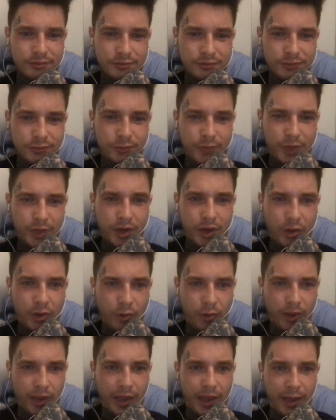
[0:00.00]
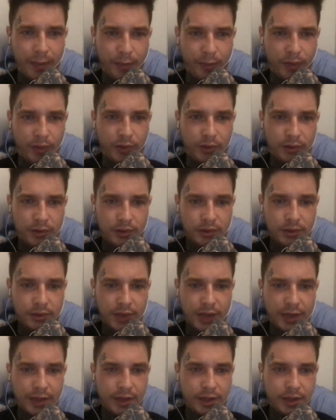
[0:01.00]
We know what happened.
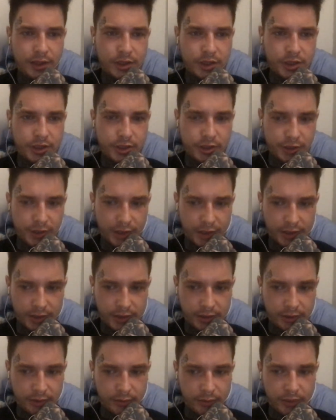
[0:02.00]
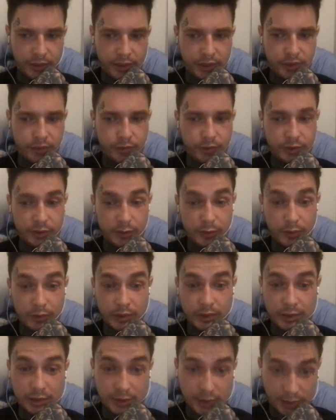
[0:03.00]
I think she saw something that she wasn't supposed
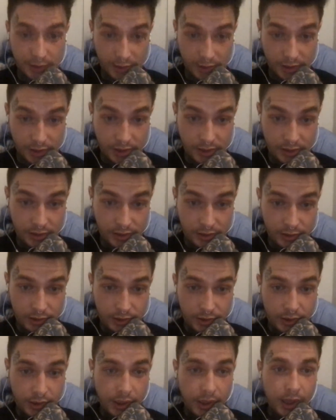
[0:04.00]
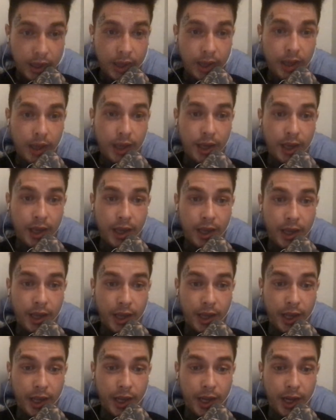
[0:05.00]
to see,
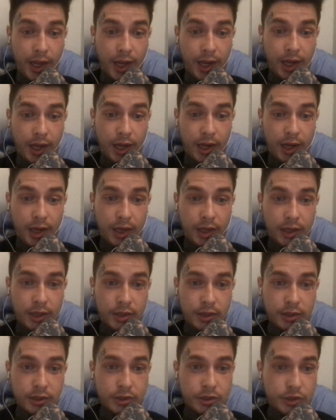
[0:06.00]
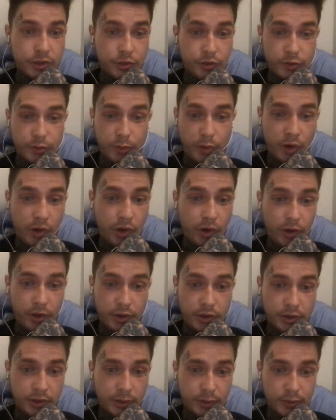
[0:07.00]
and she was murdered
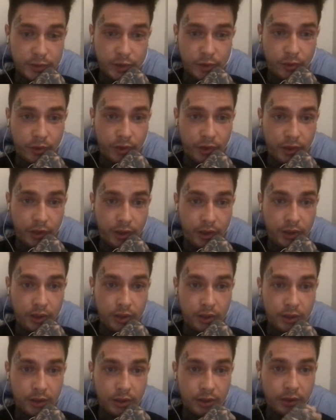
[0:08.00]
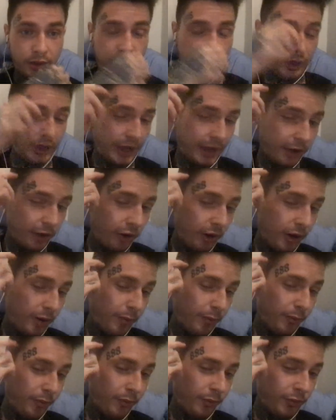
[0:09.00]
subsequently. They had her
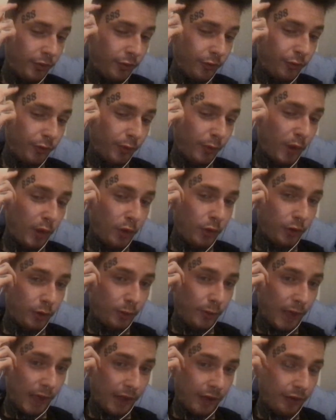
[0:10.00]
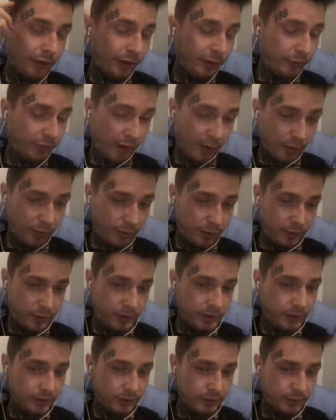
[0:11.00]
on remote neural monitoring, probably,
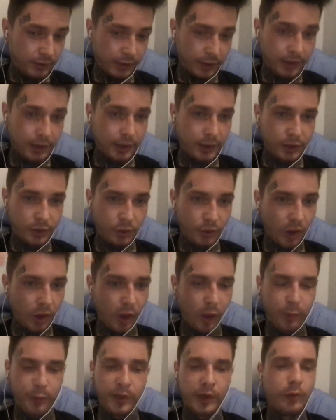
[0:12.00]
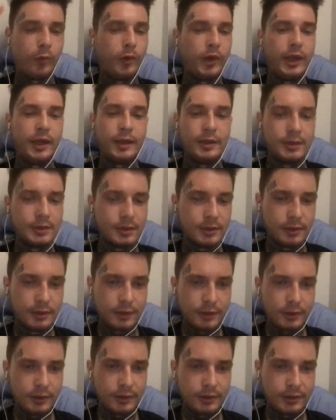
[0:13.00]
like they do all big wigs,
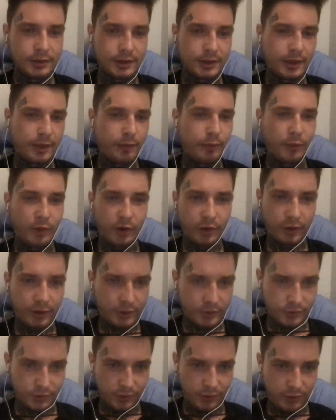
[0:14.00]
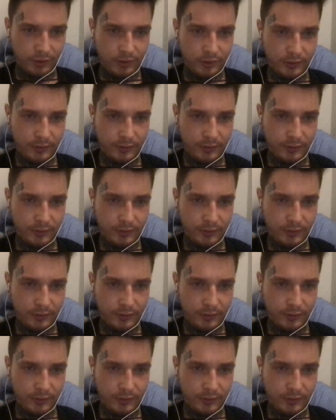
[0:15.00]
to keep them under control,